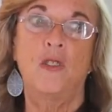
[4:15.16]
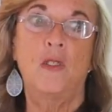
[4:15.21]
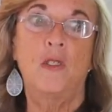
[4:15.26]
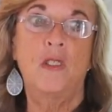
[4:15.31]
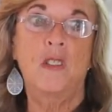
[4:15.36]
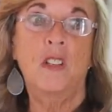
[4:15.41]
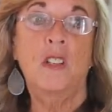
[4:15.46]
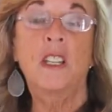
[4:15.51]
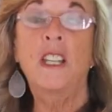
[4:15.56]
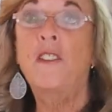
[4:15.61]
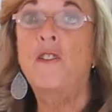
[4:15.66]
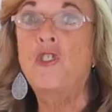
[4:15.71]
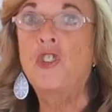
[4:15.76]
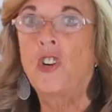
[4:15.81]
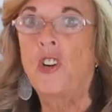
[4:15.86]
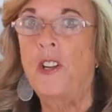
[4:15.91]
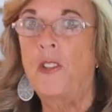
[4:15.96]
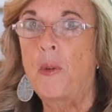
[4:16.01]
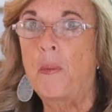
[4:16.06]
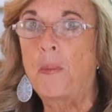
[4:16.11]
to live
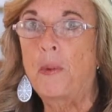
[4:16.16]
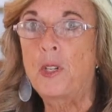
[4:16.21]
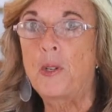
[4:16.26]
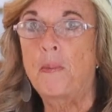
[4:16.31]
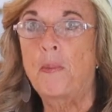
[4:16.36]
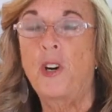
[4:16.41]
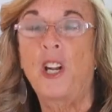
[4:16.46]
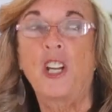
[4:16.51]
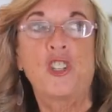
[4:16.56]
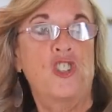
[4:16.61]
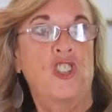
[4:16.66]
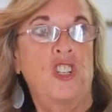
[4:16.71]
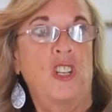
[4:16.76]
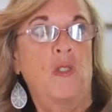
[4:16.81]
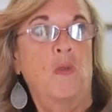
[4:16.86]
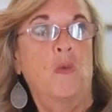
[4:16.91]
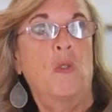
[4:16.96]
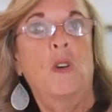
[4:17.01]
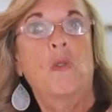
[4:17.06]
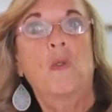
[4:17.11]
during the
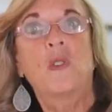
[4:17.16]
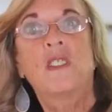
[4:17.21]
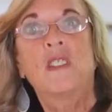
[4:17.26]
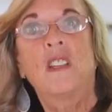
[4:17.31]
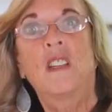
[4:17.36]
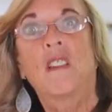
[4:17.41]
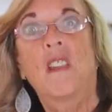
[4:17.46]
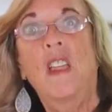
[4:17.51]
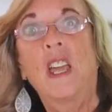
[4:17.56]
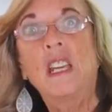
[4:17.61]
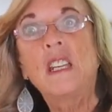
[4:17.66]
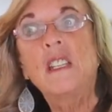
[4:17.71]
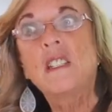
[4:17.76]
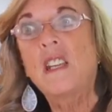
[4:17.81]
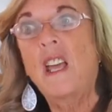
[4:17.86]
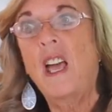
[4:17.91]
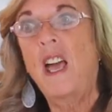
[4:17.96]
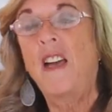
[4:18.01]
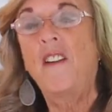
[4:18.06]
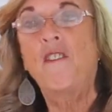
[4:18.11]
Depression? What was it like
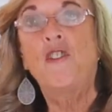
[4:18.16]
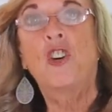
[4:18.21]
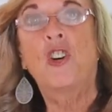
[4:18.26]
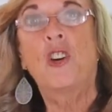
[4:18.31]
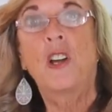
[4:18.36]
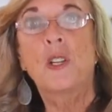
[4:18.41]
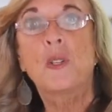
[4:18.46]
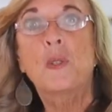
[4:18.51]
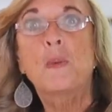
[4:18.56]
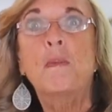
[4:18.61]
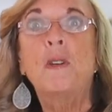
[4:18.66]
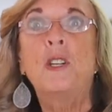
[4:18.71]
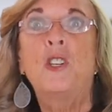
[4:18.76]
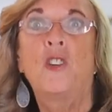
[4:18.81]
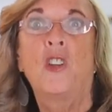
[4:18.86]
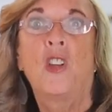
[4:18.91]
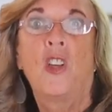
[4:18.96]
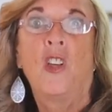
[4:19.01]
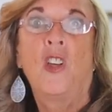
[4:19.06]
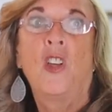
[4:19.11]
to have your husband
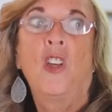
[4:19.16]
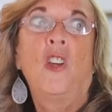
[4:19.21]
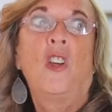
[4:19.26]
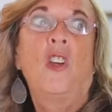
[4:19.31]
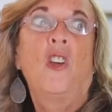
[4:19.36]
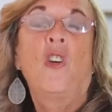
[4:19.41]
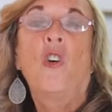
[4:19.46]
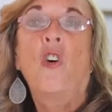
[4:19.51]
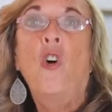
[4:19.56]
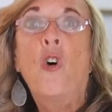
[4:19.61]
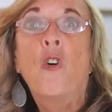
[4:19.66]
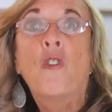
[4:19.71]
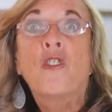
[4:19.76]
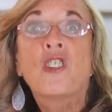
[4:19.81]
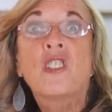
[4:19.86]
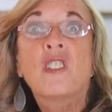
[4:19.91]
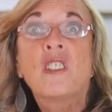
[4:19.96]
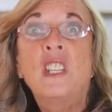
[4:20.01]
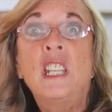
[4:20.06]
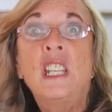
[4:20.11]

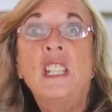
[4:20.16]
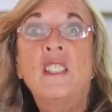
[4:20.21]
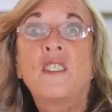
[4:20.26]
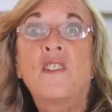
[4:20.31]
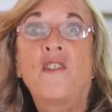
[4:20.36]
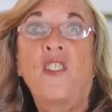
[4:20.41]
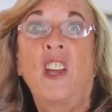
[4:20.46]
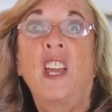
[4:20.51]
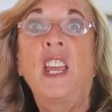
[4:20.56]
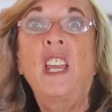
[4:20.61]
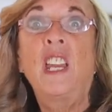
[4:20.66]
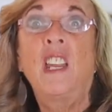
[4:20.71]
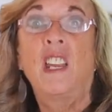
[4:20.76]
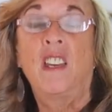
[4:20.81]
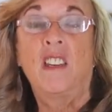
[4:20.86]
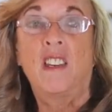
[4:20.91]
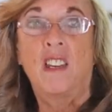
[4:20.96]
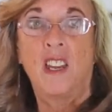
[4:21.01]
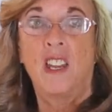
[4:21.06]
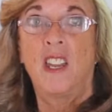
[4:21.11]
overseas fighting?